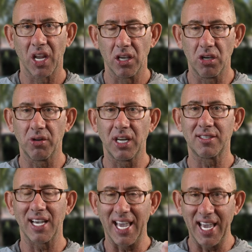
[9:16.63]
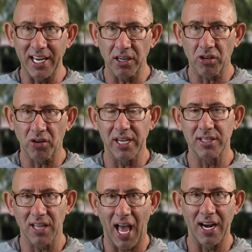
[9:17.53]
You need to
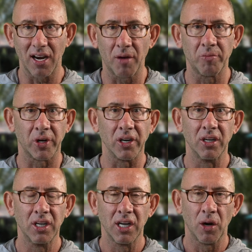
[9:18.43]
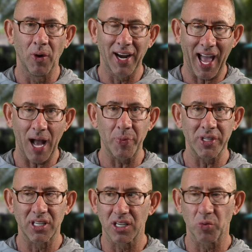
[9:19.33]
increase that number. And what
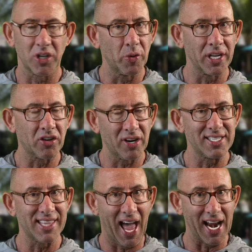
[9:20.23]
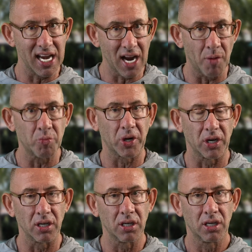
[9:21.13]
happens is when you increase that
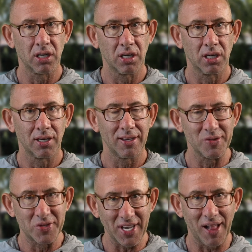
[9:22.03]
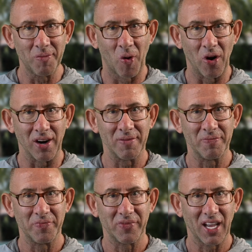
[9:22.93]
number, you sell more.
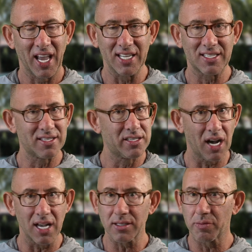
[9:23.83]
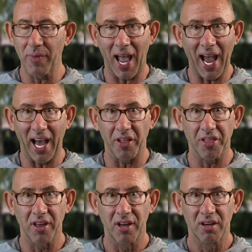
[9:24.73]
It's just
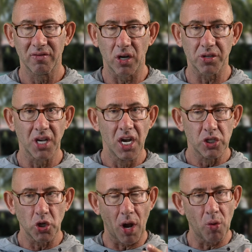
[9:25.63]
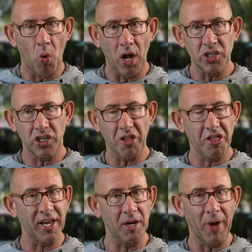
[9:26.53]
math, folks. So I want you to
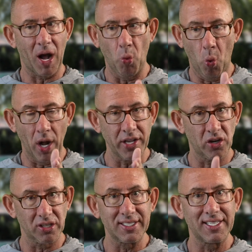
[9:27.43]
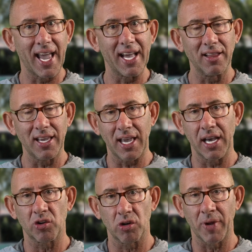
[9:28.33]
think about what your daily
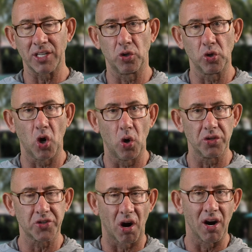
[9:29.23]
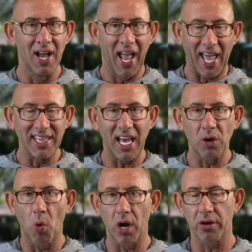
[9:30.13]
incremental goals are, and
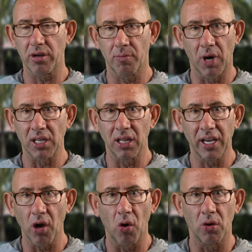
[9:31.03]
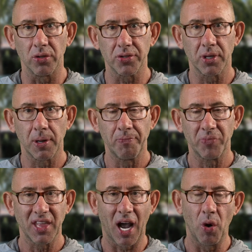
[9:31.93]
then what are your monthly goals?
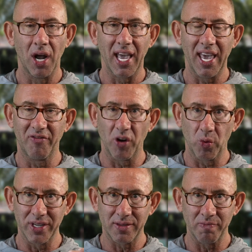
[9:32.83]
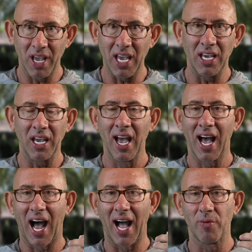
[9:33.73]
Now, if it was me,
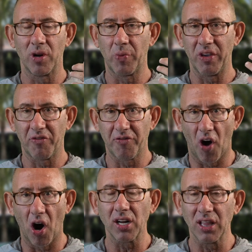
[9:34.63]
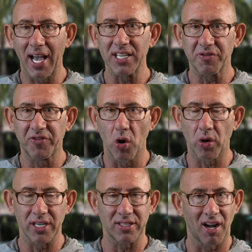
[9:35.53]
I would be far less
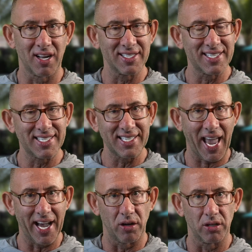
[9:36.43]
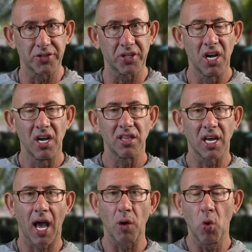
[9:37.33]
focused on sales
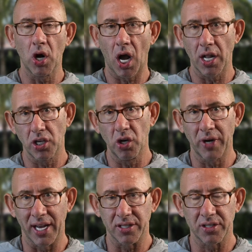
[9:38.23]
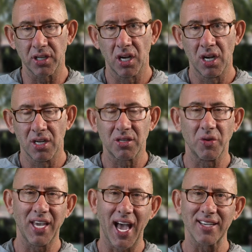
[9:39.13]
than I would on units. So
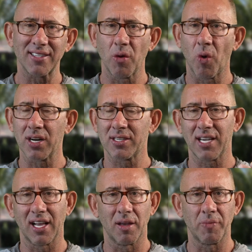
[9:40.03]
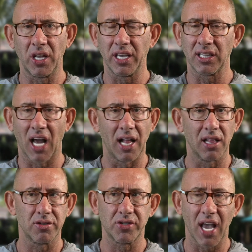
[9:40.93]
yes, I want to sell $1 million.
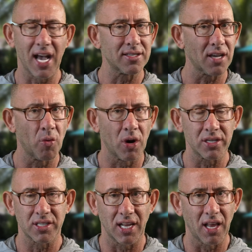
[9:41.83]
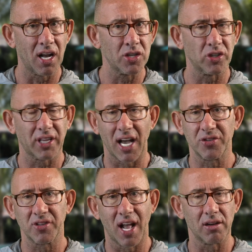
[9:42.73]
Yes, I want to sell
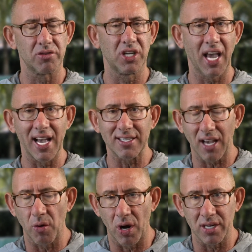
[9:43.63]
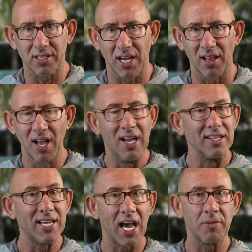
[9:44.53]
$100,000. Yes, I want to sell
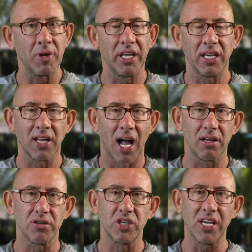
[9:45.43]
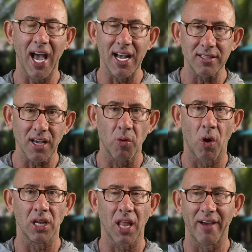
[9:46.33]
$10 million. Yes, I
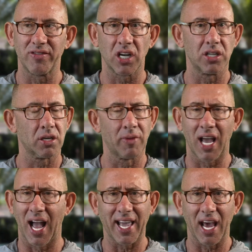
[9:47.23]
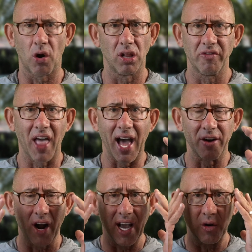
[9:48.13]
want life-changing money. I get all of that,
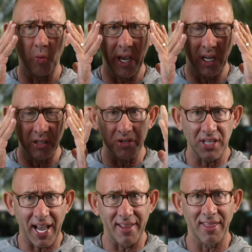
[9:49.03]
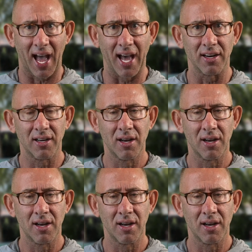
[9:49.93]
right? We understand that.